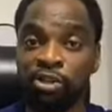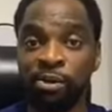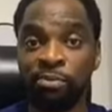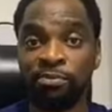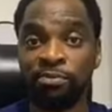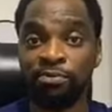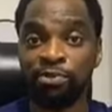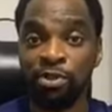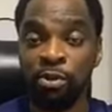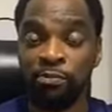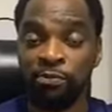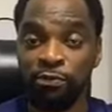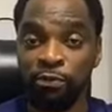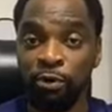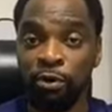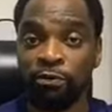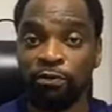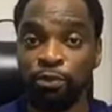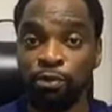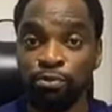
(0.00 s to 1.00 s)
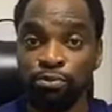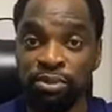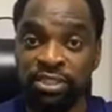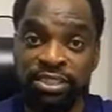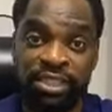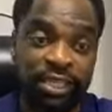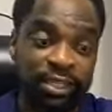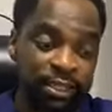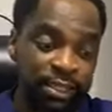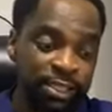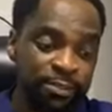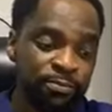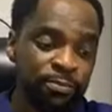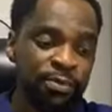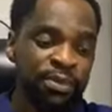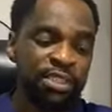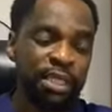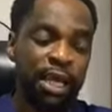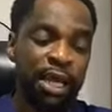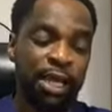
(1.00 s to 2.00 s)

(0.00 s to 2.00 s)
some few of you recently